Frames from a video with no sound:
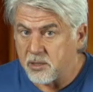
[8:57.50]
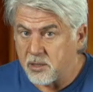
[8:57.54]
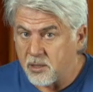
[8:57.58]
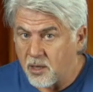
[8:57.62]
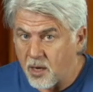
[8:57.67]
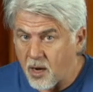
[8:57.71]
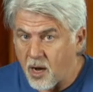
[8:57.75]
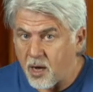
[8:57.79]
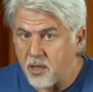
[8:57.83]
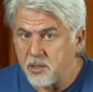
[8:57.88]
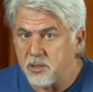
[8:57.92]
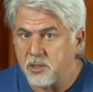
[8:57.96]

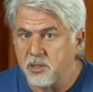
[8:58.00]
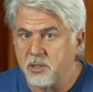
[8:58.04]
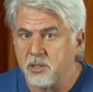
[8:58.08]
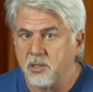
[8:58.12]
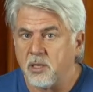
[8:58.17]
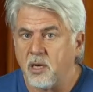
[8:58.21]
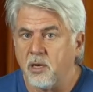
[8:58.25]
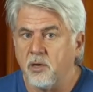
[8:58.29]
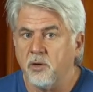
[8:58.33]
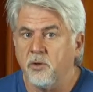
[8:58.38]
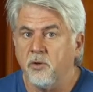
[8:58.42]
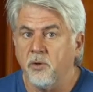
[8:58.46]
God's
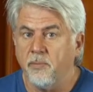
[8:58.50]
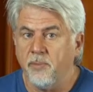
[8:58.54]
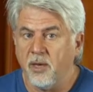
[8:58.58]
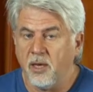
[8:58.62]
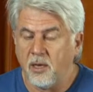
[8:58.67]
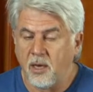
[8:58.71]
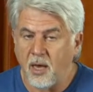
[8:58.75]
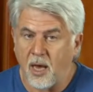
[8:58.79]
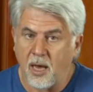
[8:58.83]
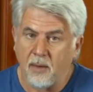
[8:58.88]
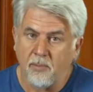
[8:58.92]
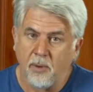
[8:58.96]
Son who
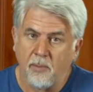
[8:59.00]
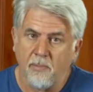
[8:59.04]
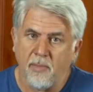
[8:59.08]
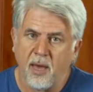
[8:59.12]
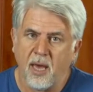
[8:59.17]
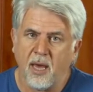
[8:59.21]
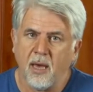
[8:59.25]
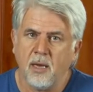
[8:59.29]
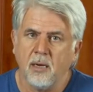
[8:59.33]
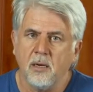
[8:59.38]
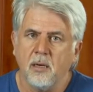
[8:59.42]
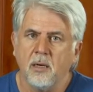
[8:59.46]
became a
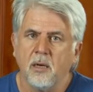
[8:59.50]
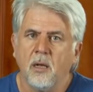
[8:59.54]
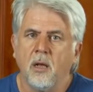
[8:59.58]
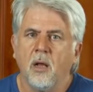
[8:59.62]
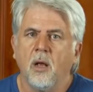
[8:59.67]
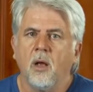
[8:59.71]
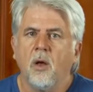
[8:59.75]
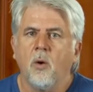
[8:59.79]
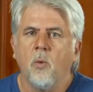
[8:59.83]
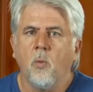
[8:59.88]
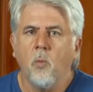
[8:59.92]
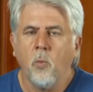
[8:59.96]
man,
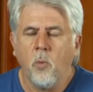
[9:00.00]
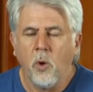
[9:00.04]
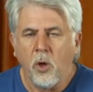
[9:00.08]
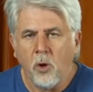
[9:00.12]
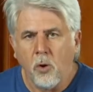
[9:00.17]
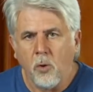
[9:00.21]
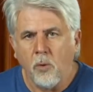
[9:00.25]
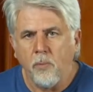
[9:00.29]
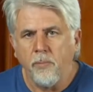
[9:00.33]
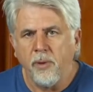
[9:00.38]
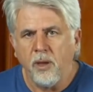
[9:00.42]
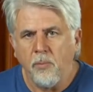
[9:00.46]

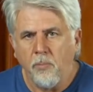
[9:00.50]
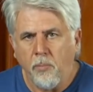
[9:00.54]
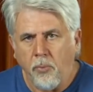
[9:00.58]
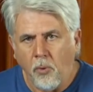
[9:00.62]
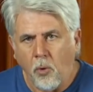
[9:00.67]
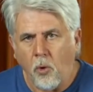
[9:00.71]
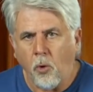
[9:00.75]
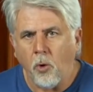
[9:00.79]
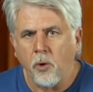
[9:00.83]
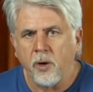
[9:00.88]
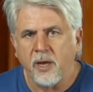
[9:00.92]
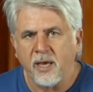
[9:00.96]
will be
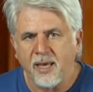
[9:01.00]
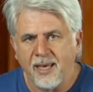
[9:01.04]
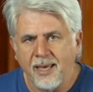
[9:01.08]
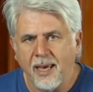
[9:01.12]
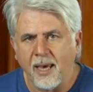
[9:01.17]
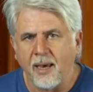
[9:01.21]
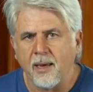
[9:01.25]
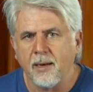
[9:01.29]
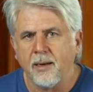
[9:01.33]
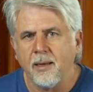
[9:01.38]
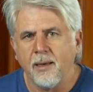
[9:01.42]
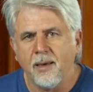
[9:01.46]
born
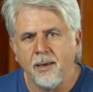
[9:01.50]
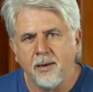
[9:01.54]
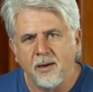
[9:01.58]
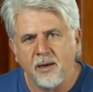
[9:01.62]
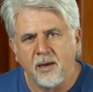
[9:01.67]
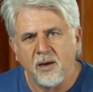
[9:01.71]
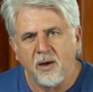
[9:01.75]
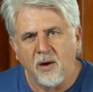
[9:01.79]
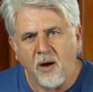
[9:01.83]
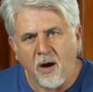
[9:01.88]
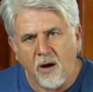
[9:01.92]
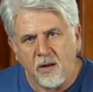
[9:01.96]
again into
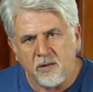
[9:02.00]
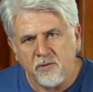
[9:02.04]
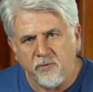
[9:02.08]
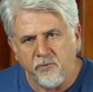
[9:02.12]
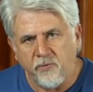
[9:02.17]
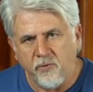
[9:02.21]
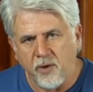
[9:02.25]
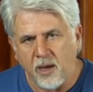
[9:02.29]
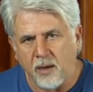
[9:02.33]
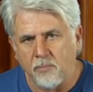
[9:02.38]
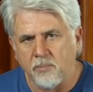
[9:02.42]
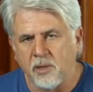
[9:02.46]
God's
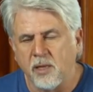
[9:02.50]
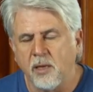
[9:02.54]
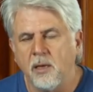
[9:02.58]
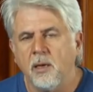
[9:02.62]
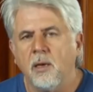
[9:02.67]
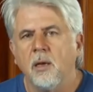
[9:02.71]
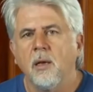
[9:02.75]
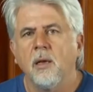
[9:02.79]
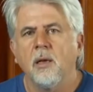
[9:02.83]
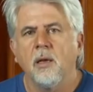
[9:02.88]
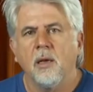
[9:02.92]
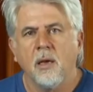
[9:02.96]
family
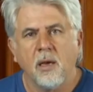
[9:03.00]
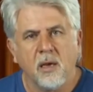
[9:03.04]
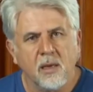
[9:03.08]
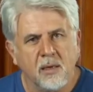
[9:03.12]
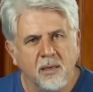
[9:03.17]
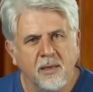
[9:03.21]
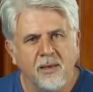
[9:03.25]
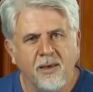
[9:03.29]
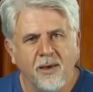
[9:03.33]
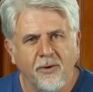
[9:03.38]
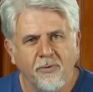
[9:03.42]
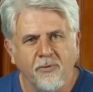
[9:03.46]

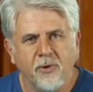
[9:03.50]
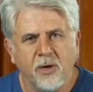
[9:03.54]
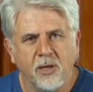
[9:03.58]
and given